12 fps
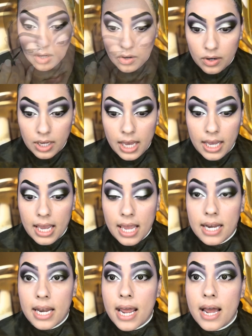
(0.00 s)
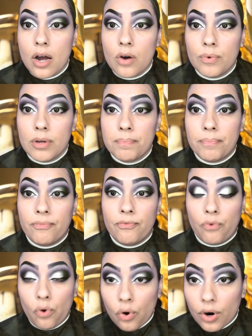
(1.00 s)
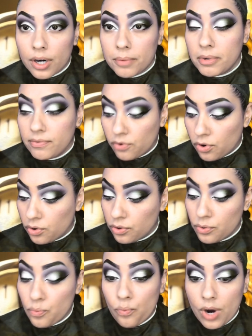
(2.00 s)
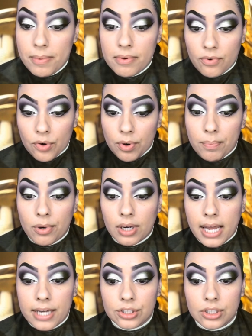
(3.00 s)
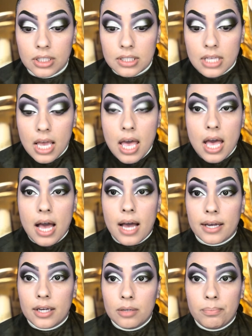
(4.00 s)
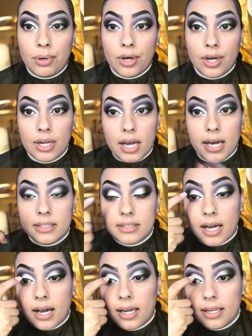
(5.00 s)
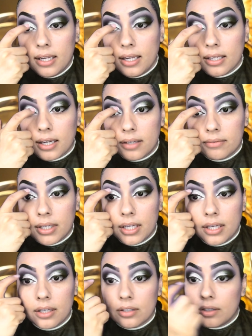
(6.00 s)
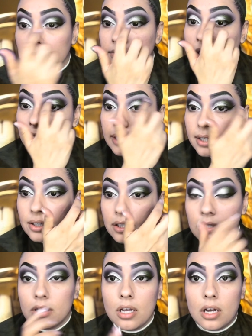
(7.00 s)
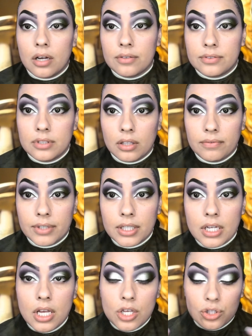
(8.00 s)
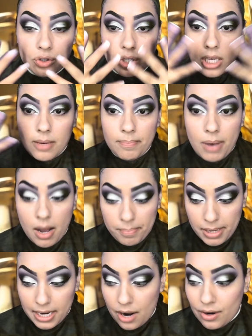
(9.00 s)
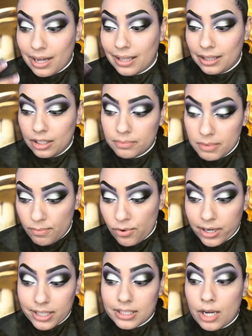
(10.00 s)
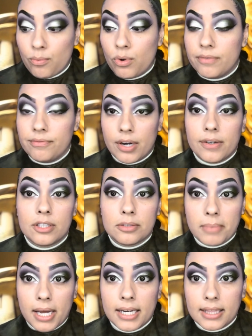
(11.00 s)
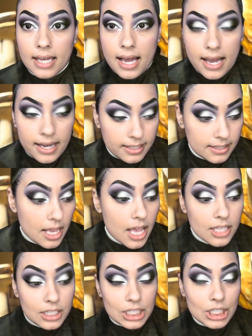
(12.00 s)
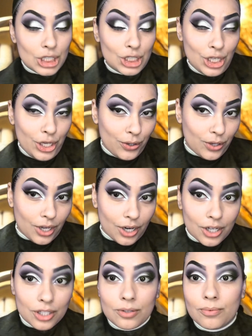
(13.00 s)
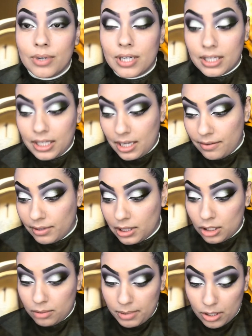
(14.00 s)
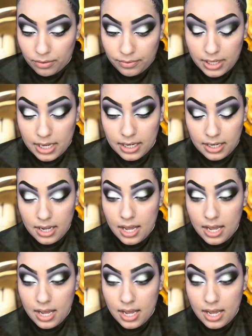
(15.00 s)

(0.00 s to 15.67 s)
Okay, and now way before we put lashes, I'm gonna put a tiny line right here of glitter, of silver, so you can pop it out a little bit more, because I want very dramatic the eyes. Since it's New Year's, we want to give a little bit of that